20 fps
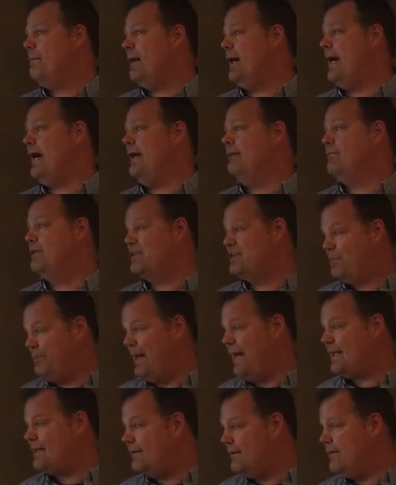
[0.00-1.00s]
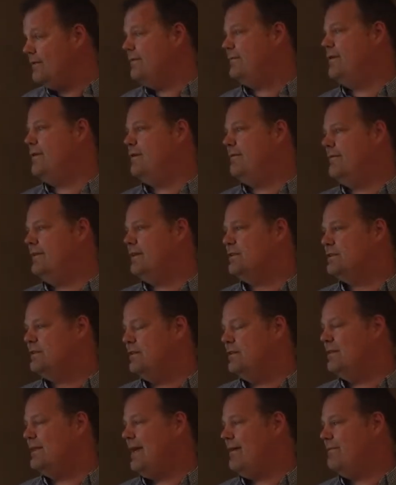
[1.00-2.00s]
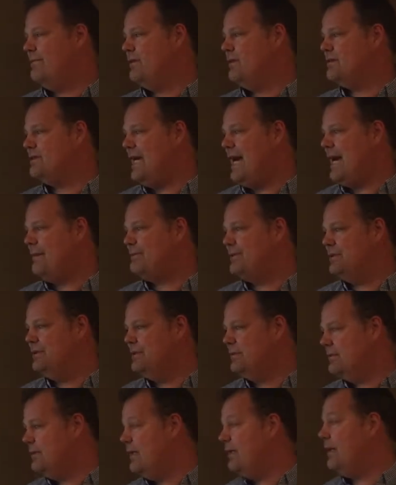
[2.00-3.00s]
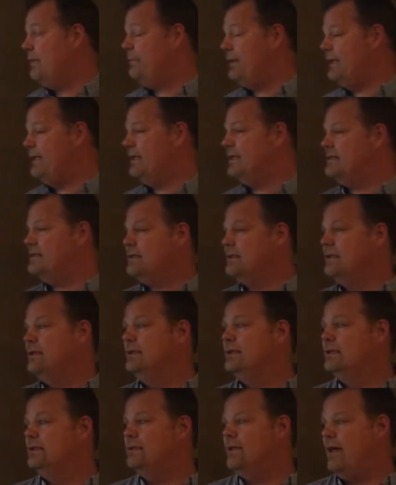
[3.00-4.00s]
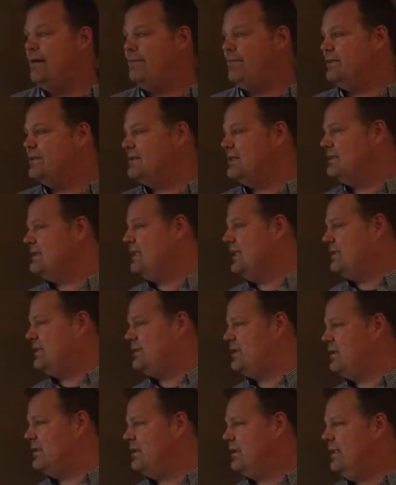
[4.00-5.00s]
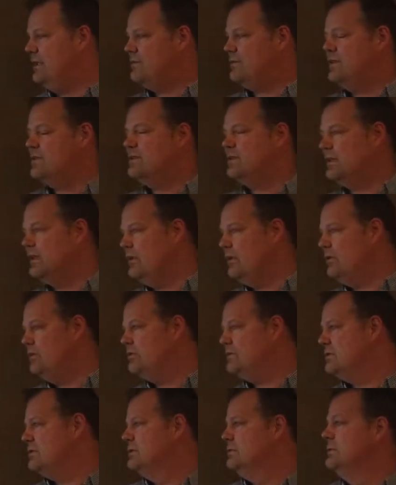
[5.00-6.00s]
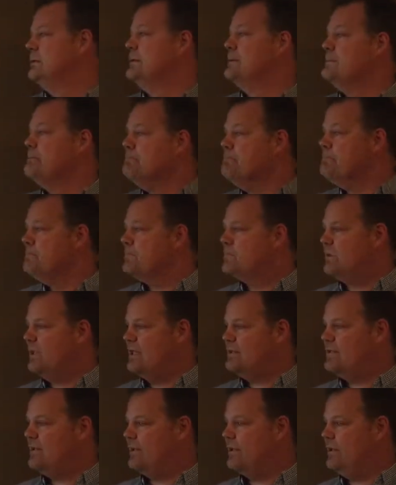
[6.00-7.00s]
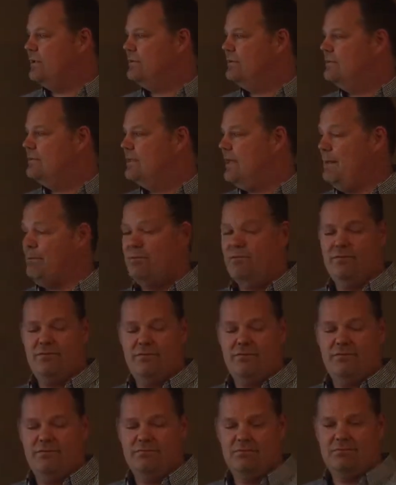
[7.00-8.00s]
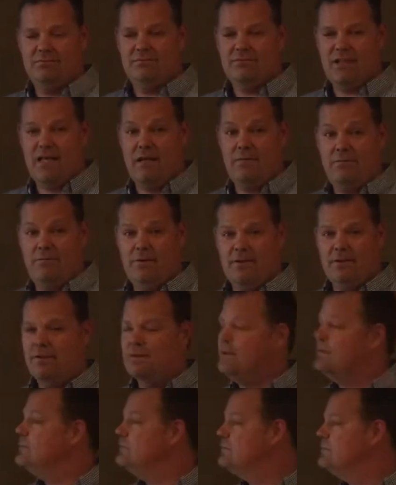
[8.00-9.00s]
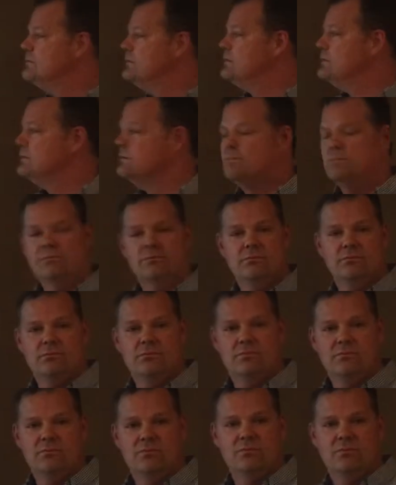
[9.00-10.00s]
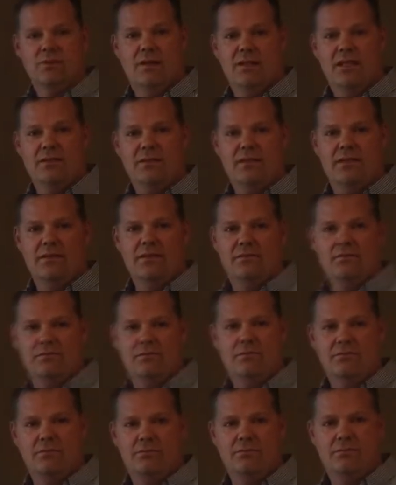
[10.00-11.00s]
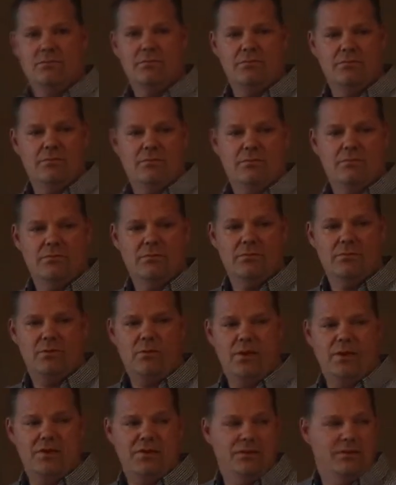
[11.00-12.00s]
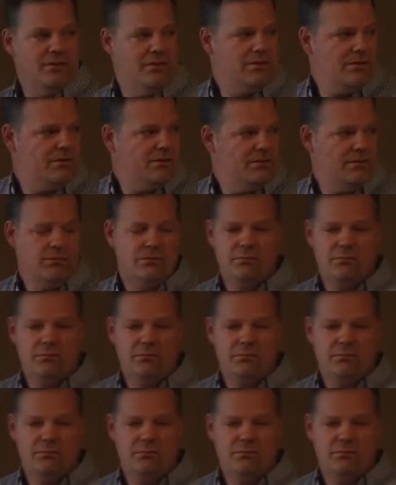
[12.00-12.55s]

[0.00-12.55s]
by respect for diverse opinions, emphasis on shared interests and goals. So that's the good type of conflict. And that's it. Questions?